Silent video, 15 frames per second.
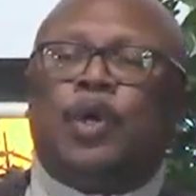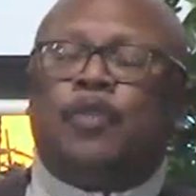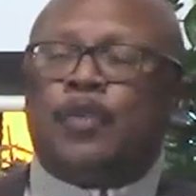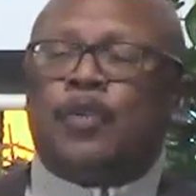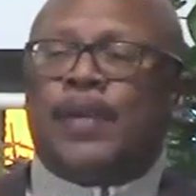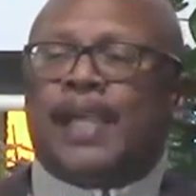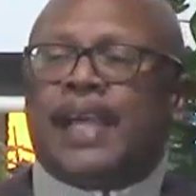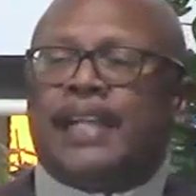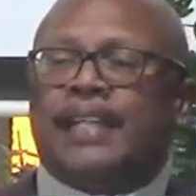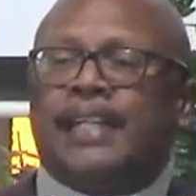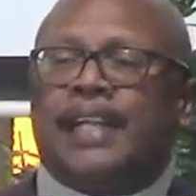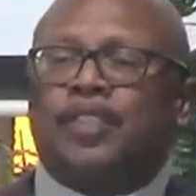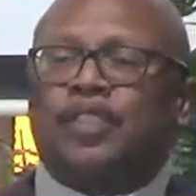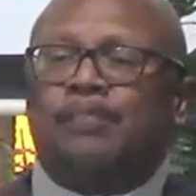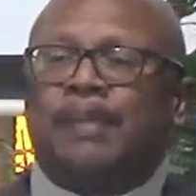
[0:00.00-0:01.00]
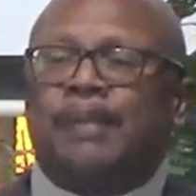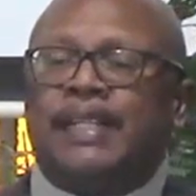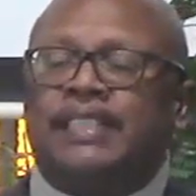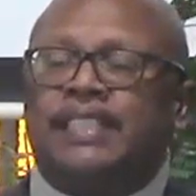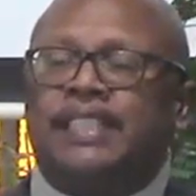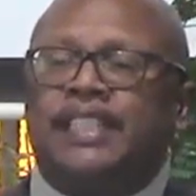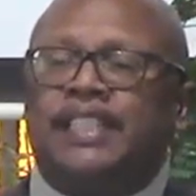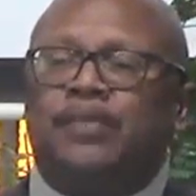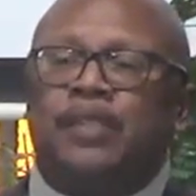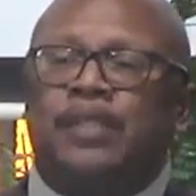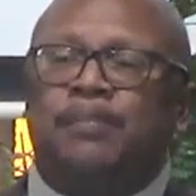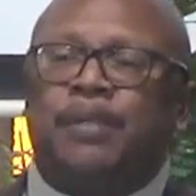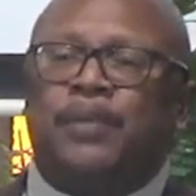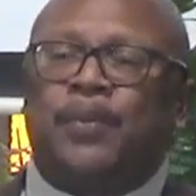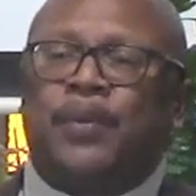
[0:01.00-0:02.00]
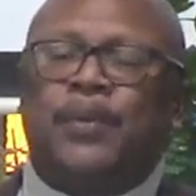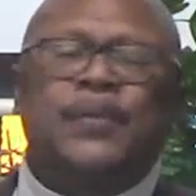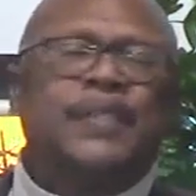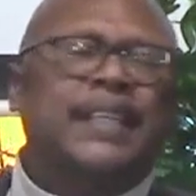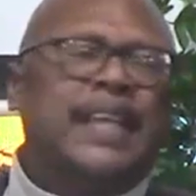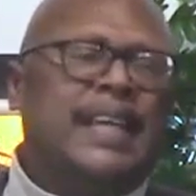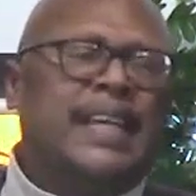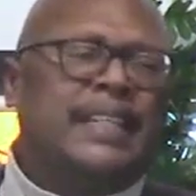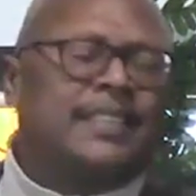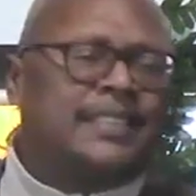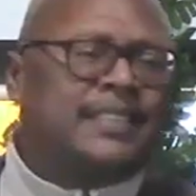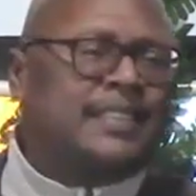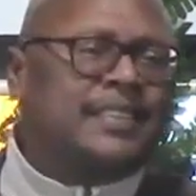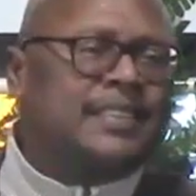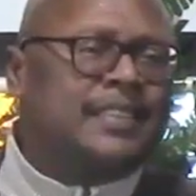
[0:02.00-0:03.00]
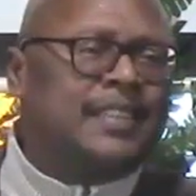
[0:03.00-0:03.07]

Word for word: if you had an actual bass in here, would it be wrong? Yes.